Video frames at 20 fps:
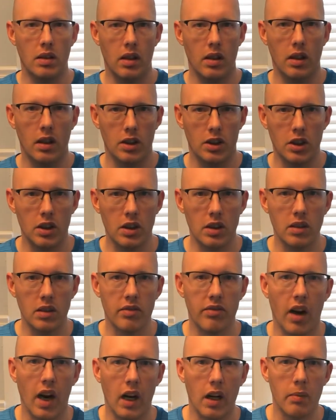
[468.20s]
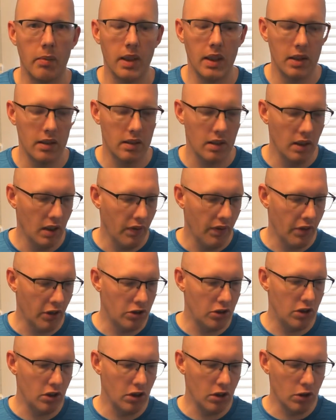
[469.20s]
a good environment. They're
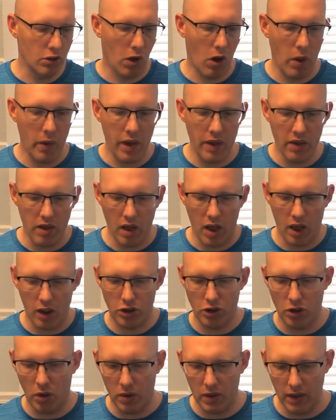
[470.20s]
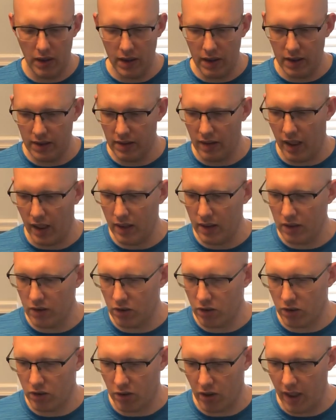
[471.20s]
still growing. They're not showing any signs of
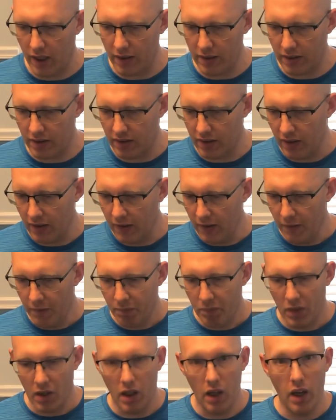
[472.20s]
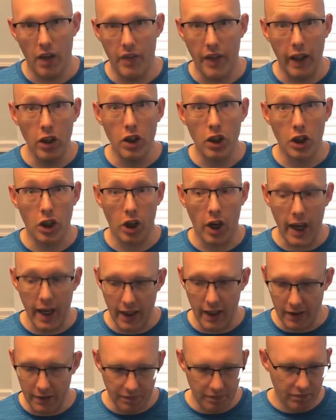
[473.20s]
stress. They look great.
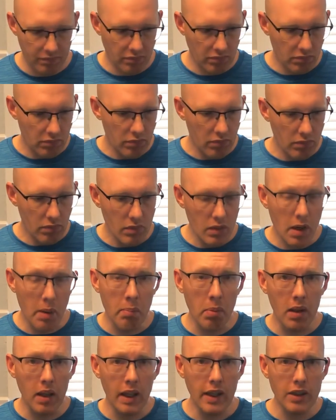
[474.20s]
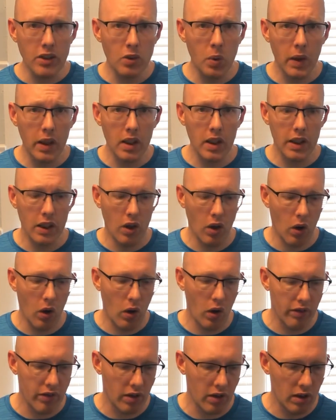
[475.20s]
But let's quickly go
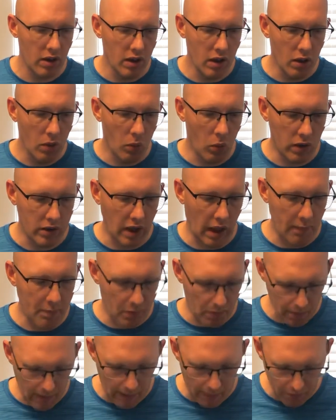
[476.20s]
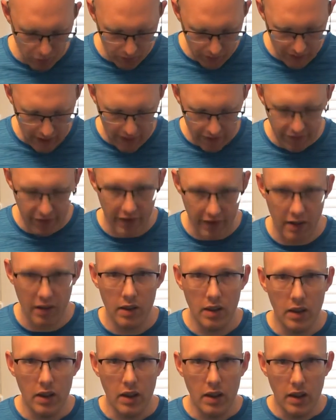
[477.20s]
over what types of peppers we have here.
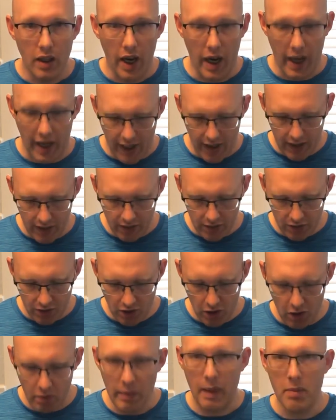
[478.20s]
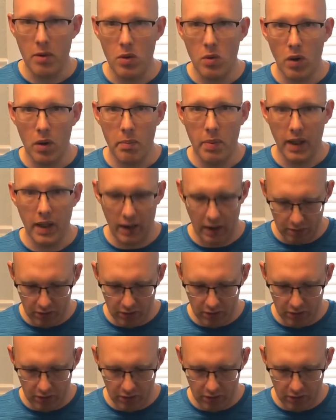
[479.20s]
And maybe you want to pick up